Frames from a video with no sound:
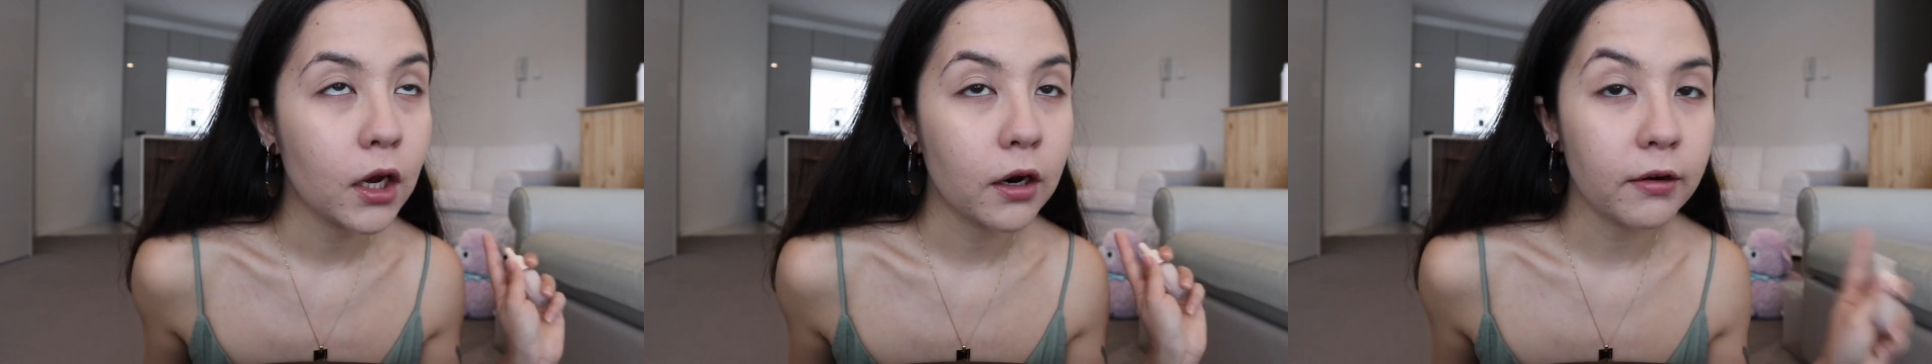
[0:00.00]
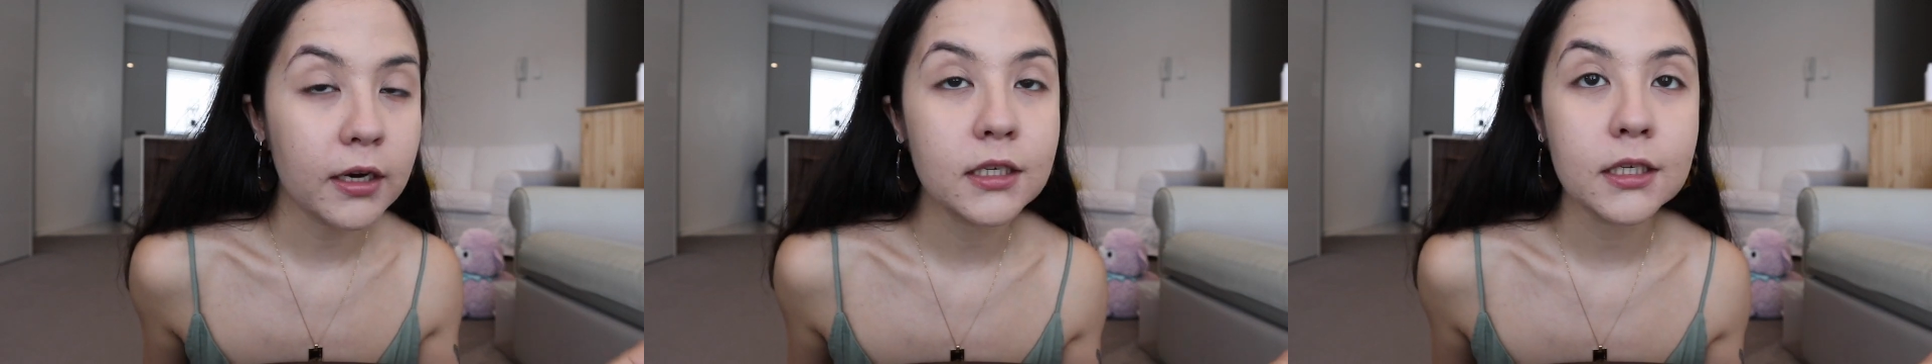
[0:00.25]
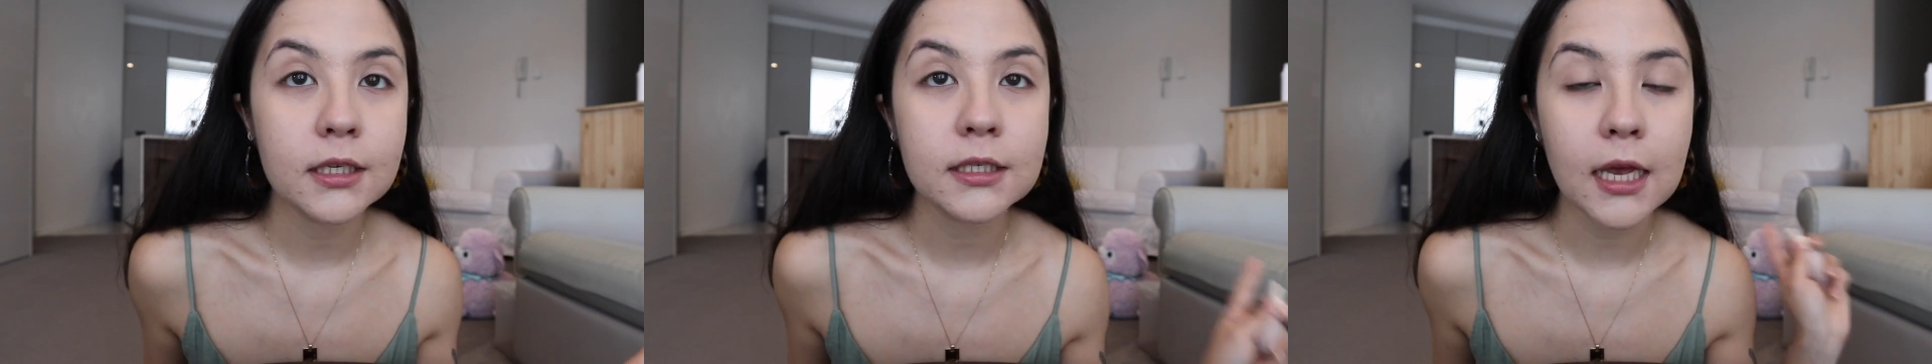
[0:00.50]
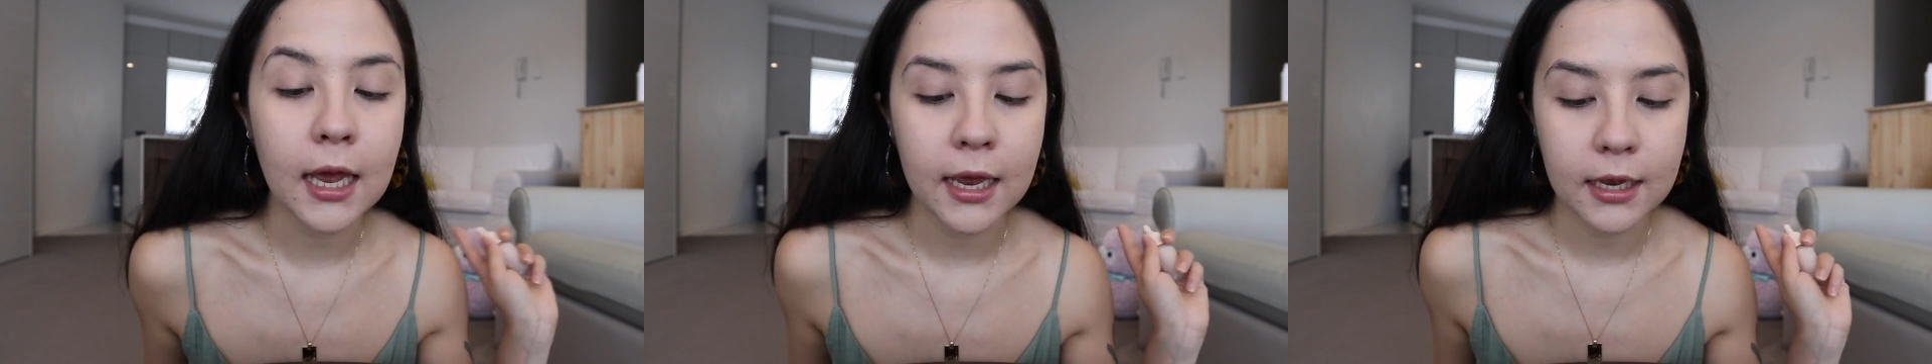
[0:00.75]
correctors
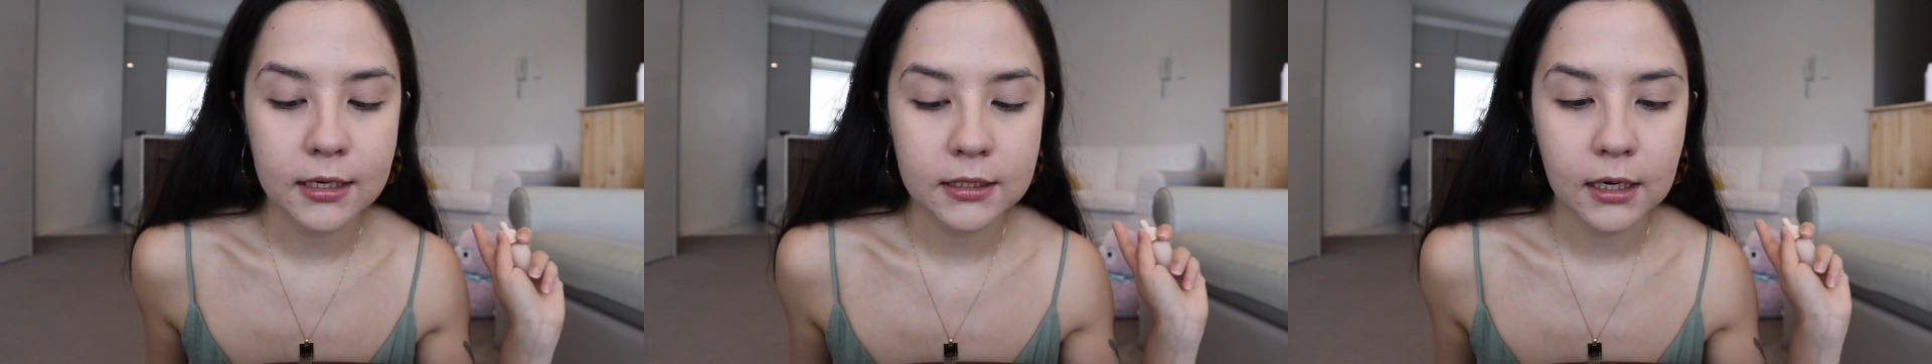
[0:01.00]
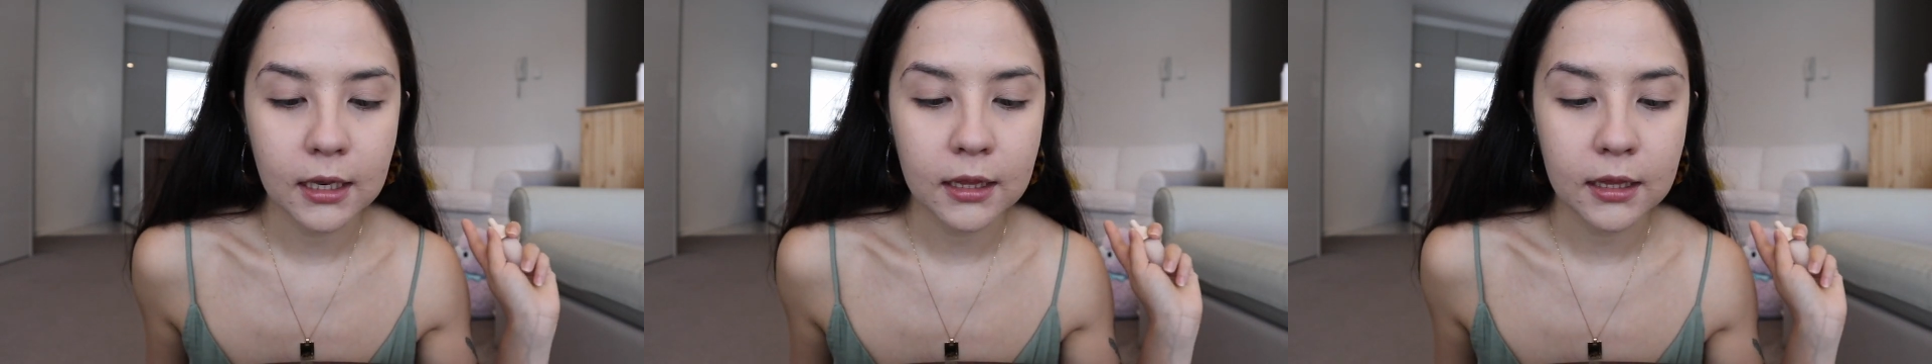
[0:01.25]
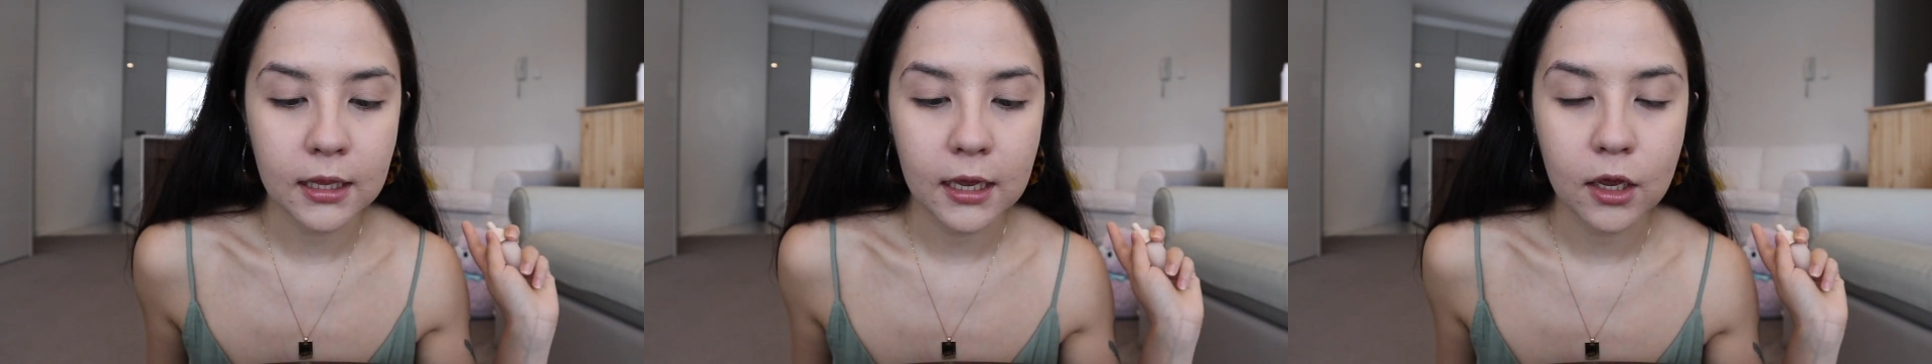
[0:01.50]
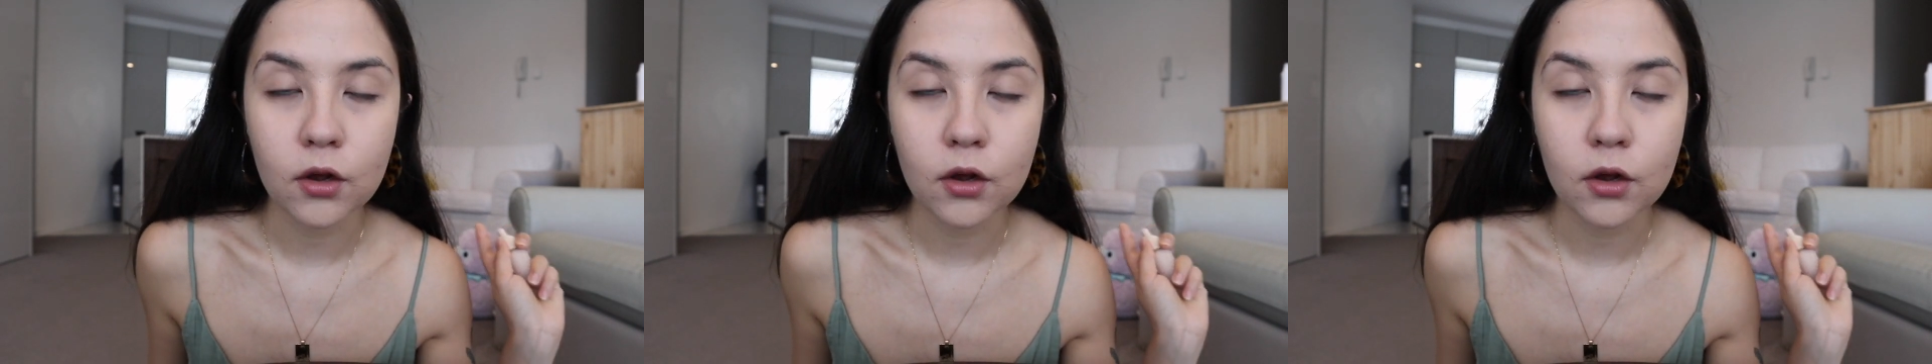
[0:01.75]
and the